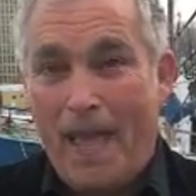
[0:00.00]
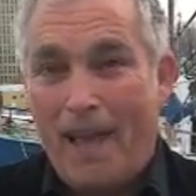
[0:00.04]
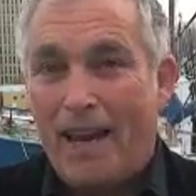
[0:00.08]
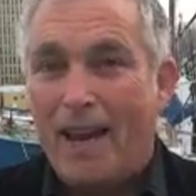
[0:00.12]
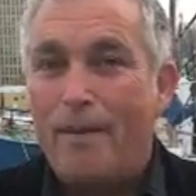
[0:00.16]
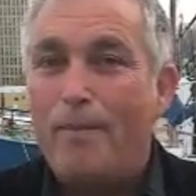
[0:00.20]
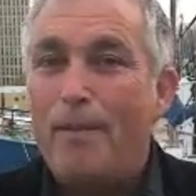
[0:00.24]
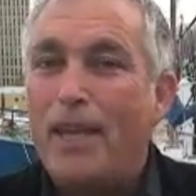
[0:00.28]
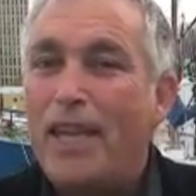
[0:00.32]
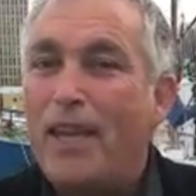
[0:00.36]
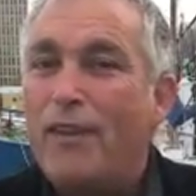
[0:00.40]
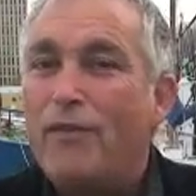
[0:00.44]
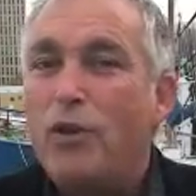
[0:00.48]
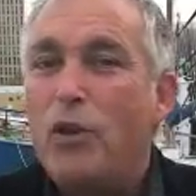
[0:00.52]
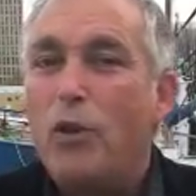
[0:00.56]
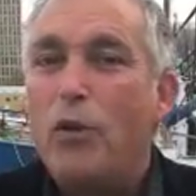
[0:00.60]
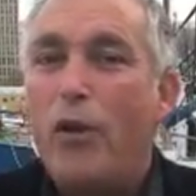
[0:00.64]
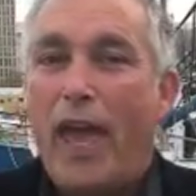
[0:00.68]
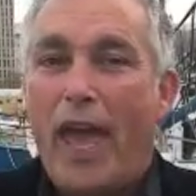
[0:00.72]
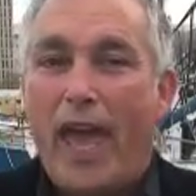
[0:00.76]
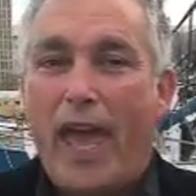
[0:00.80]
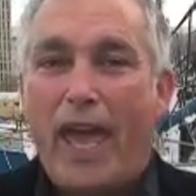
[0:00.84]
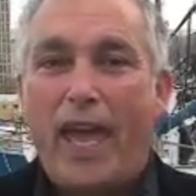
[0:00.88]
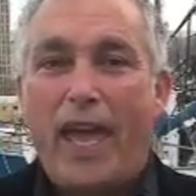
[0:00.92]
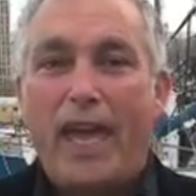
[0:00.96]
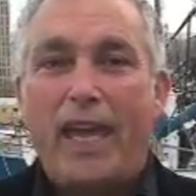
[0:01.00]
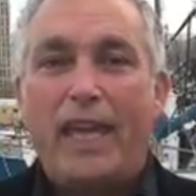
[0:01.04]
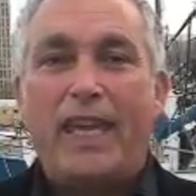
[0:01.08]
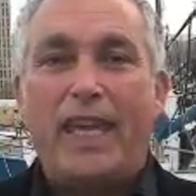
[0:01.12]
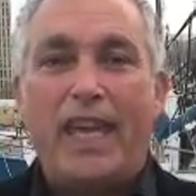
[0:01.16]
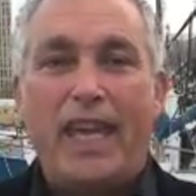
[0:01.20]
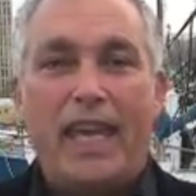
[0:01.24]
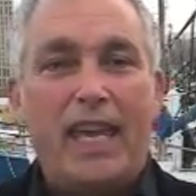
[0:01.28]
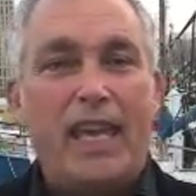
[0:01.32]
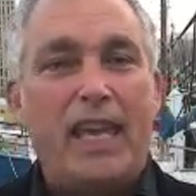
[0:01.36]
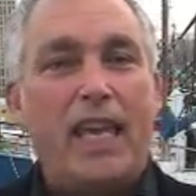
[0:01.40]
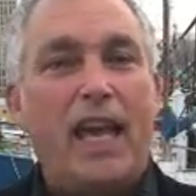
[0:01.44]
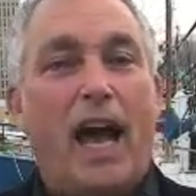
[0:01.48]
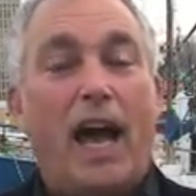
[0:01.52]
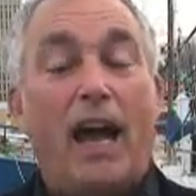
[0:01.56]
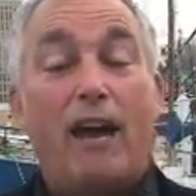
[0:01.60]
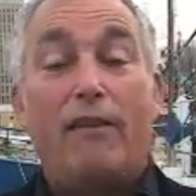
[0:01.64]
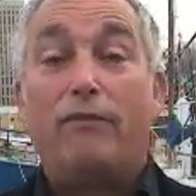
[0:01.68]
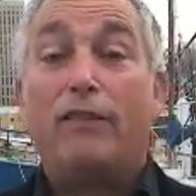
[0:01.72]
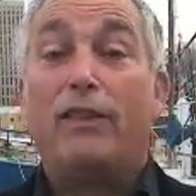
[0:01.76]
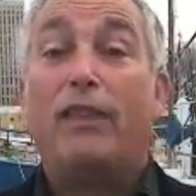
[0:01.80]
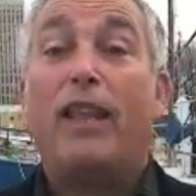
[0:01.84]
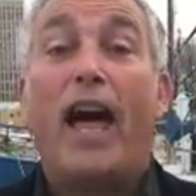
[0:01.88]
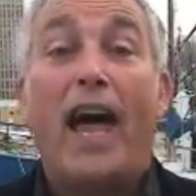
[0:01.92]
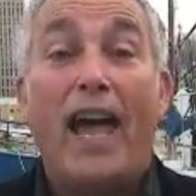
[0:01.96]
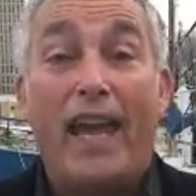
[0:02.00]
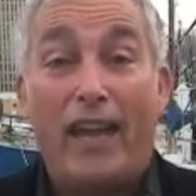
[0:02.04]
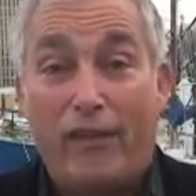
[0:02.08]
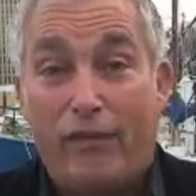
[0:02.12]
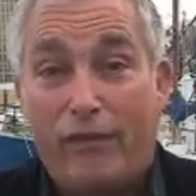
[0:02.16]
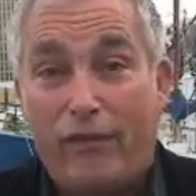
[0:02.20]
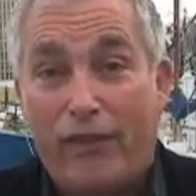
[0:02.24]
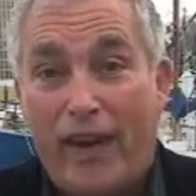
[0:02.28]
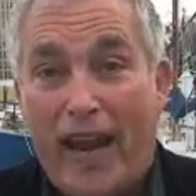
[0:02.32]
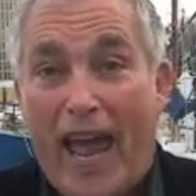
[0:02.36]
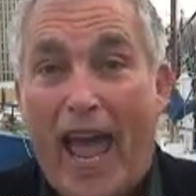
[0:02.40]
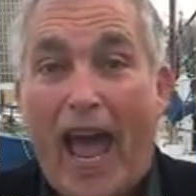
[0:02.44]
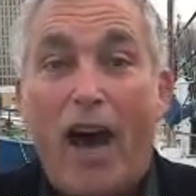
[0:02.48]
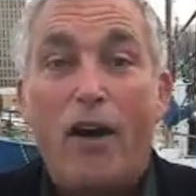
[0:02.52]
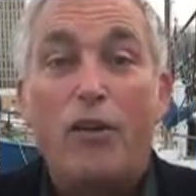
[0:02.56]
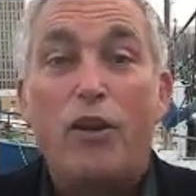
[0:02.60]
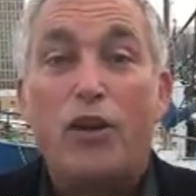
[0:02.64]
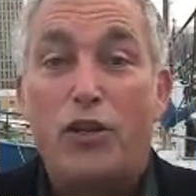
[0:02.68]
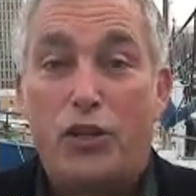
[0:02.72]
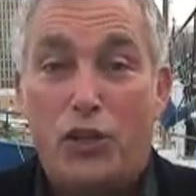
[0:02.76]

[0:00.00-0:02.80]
Let me give you a key of life and how to